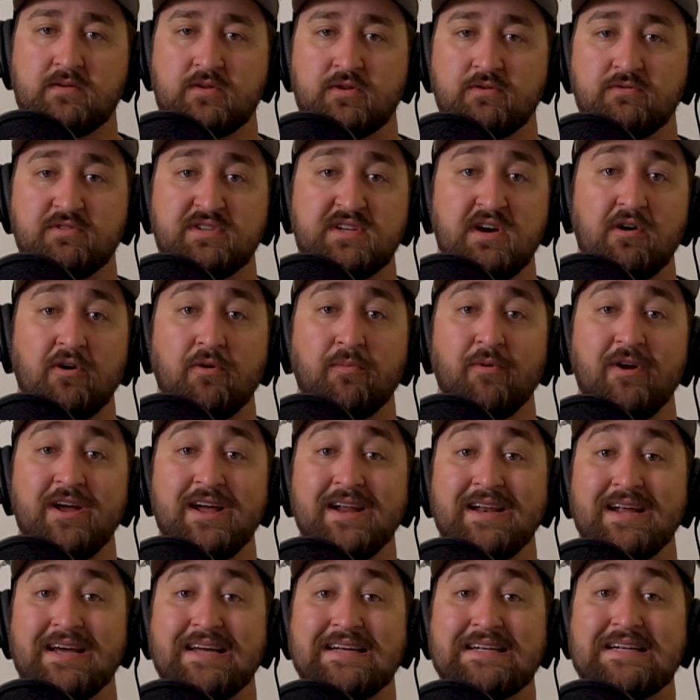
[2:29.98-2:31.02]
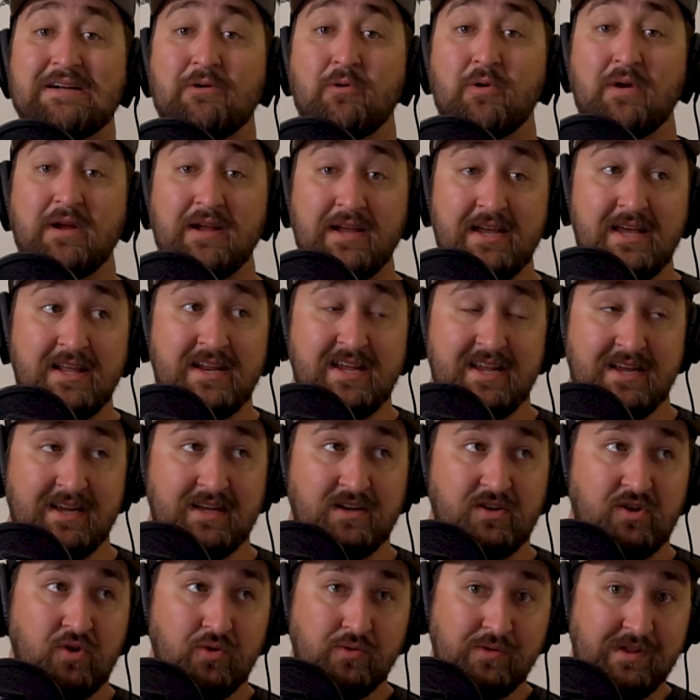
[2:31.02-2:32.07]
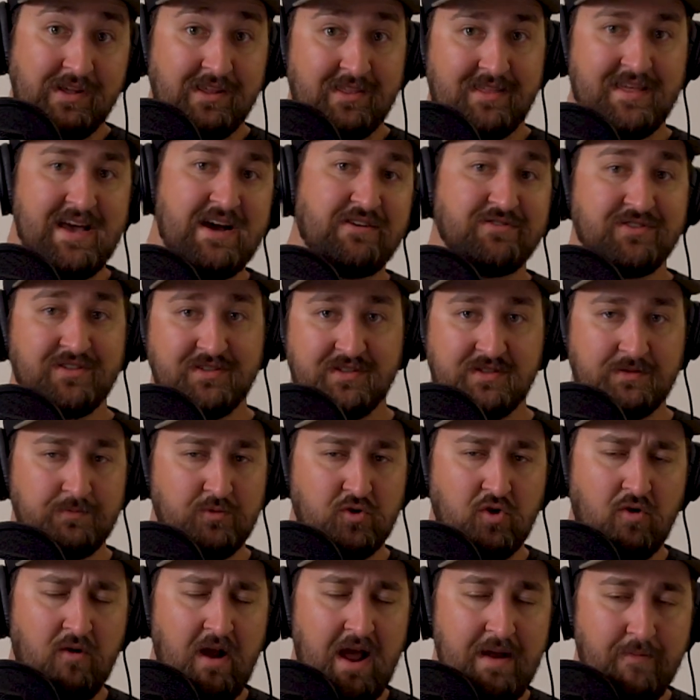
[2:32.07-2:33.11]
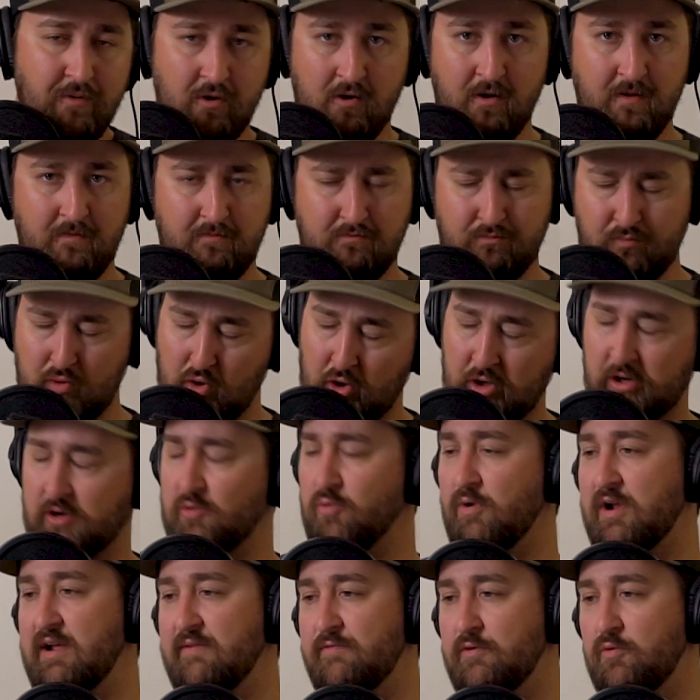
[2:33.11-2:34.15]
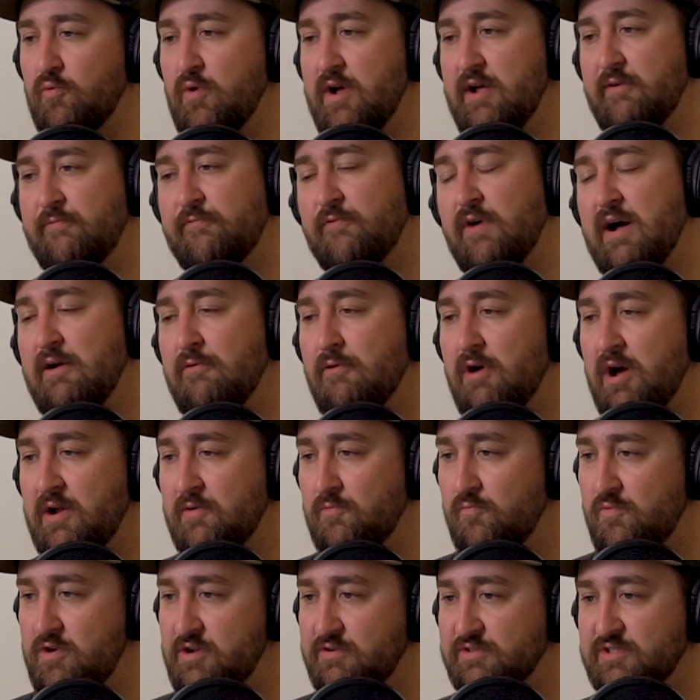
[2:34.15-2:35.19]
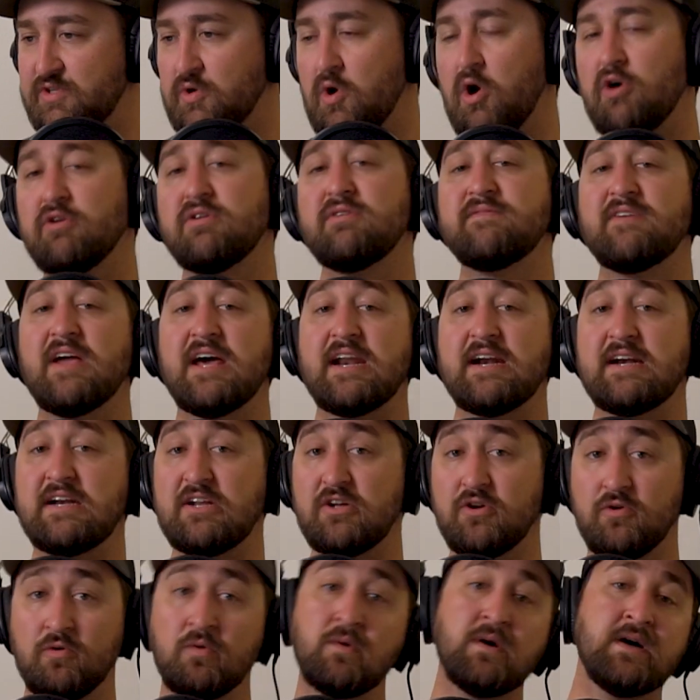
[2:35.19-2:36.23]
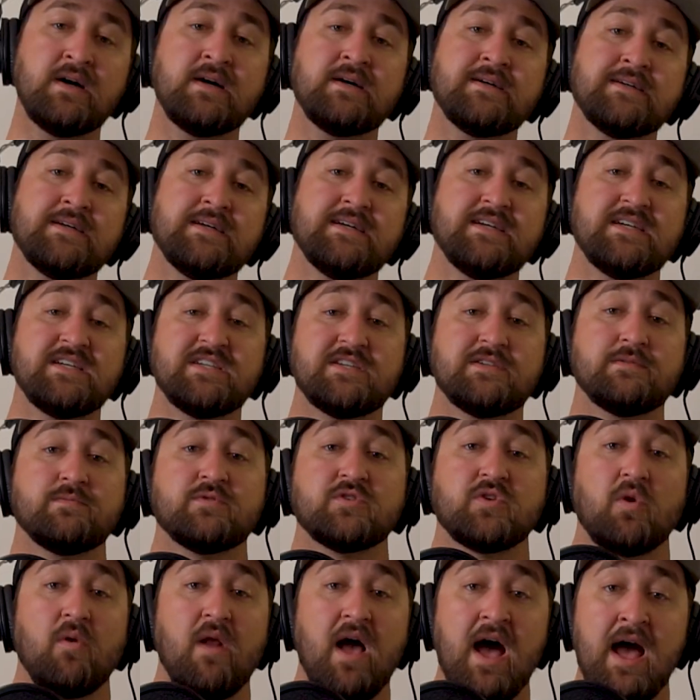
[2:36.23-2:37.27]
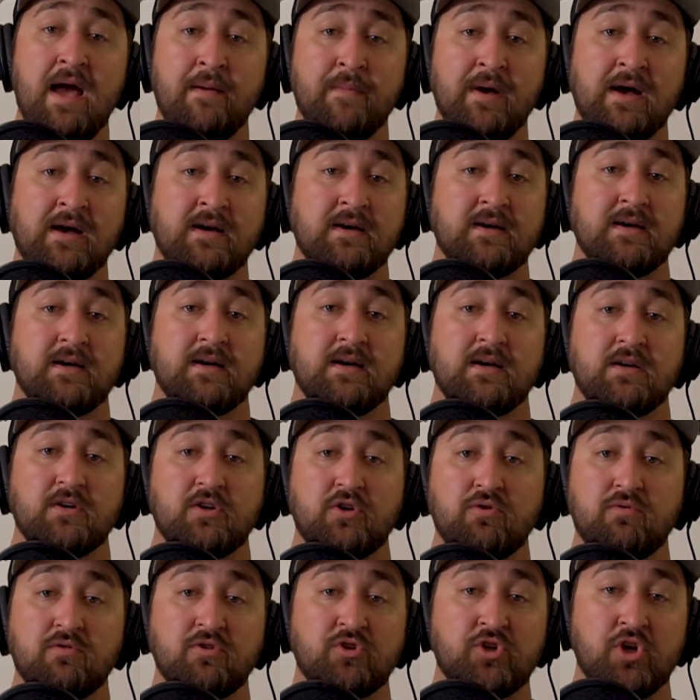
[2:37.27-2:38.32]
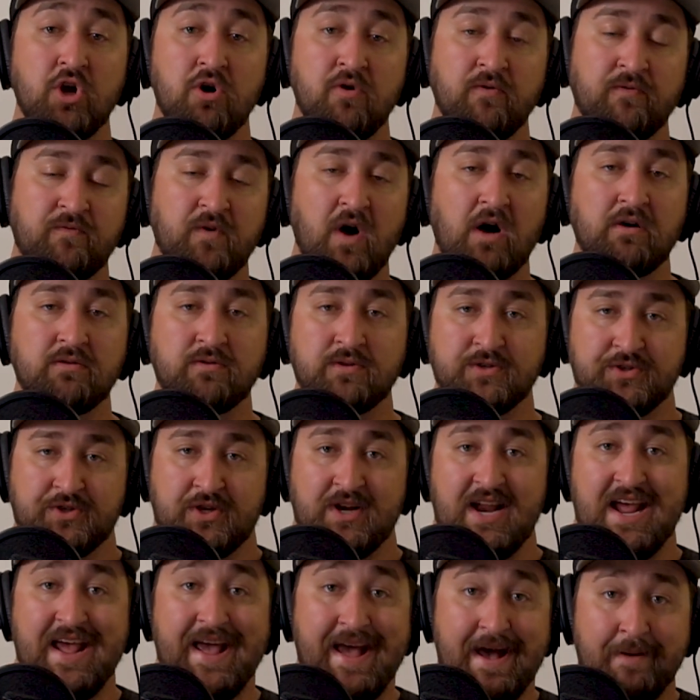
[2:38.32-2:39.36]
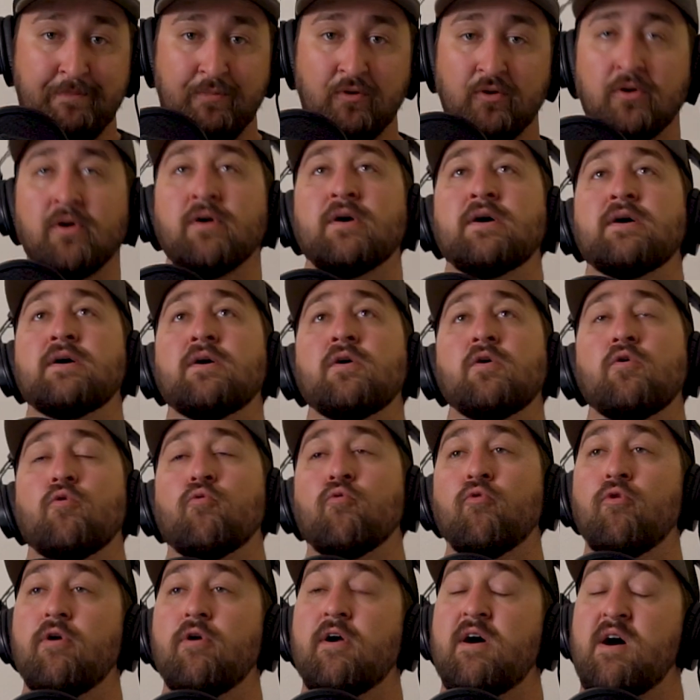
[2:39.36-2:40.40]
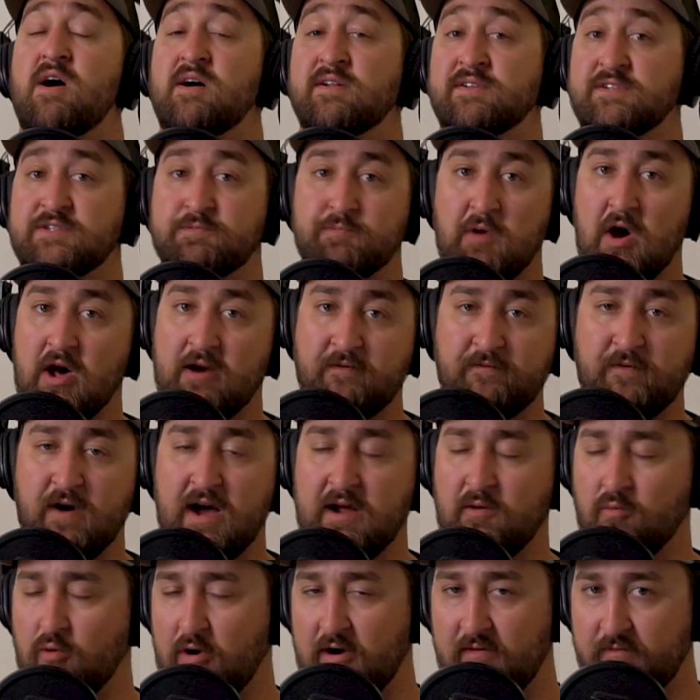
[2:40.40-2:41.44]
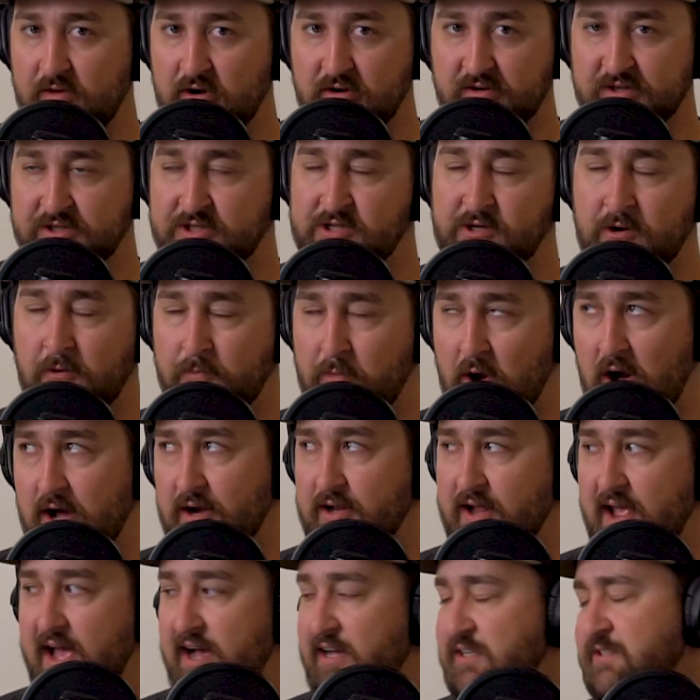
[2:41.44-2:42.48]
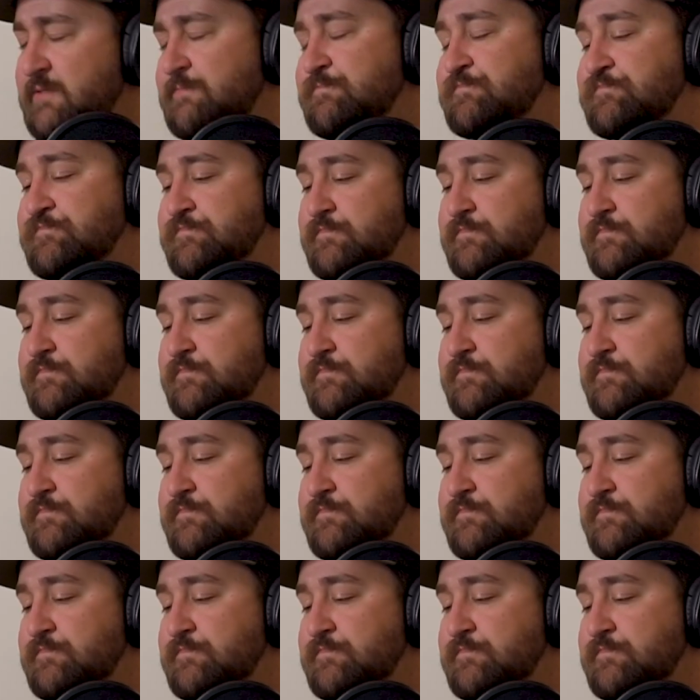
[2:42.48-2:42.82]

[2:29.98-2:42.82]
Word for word: to celebrate getting to the one thousand subscriber mark, we're giving away a fly rod and reel. So all you've got to do is subscribe to the show, follow us on Apple or on Spotify, wherever you listen to your podcast.